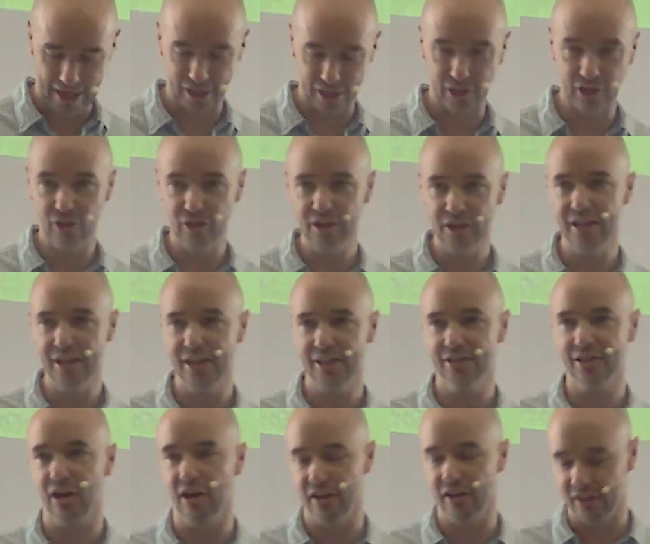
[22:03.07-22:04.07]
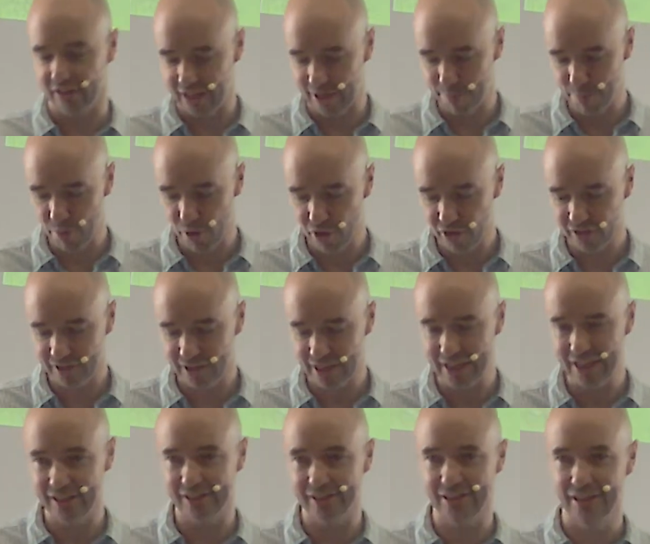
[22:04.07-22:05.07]
And God in his kindness, he puts
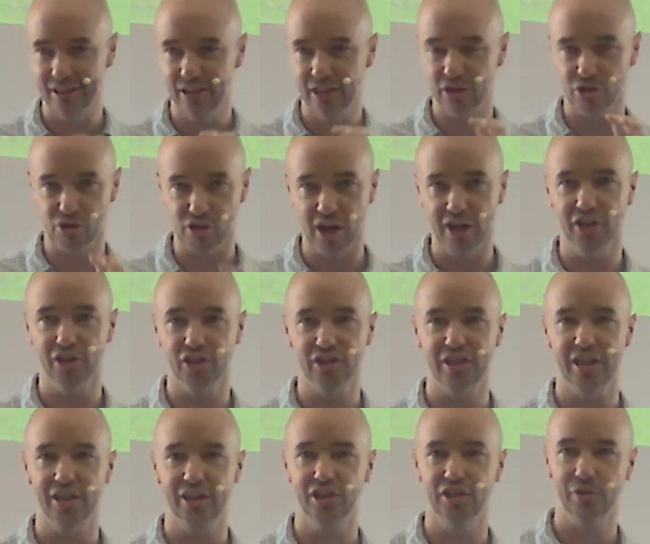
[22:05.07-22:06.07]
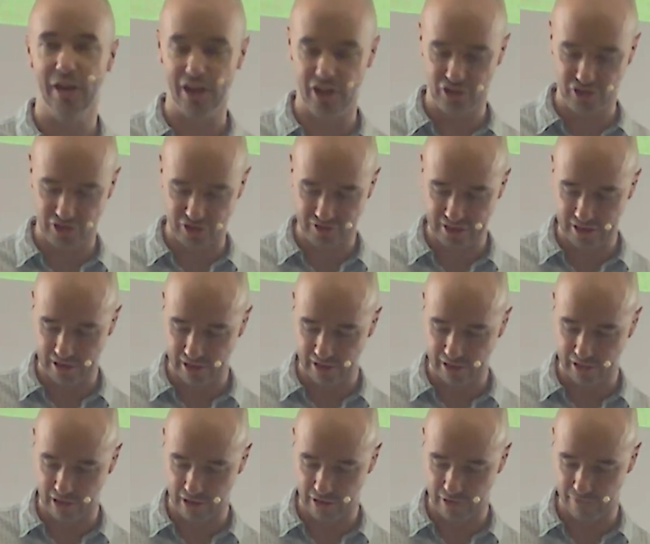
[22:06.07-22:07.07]
these crunch situations in
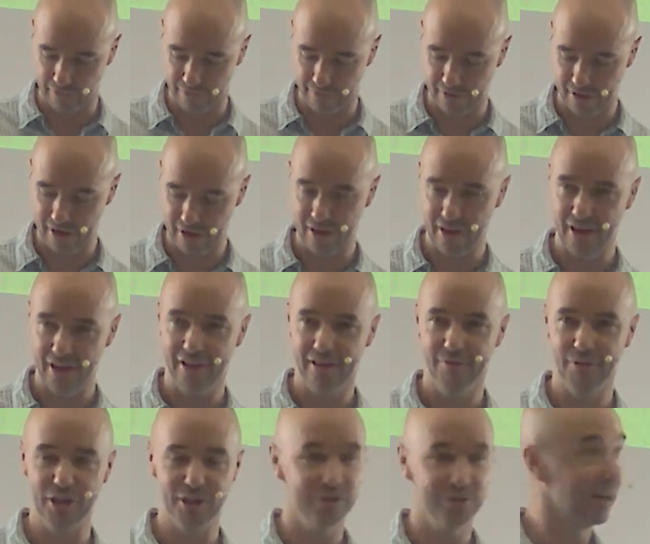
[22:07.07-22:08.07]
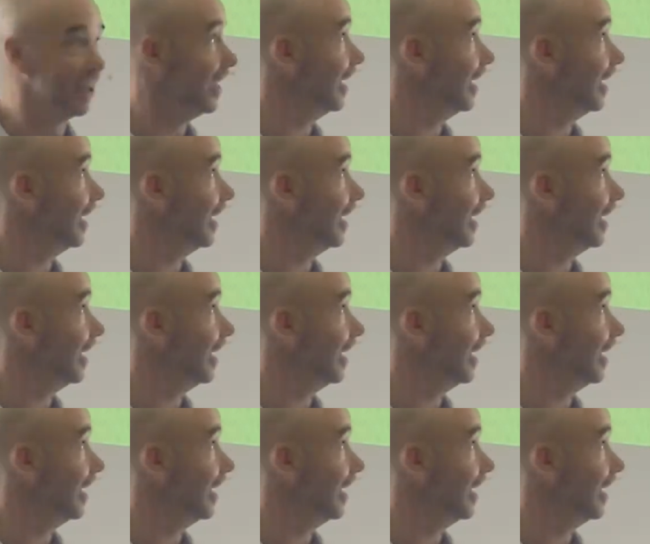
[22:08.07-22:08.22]
our life, which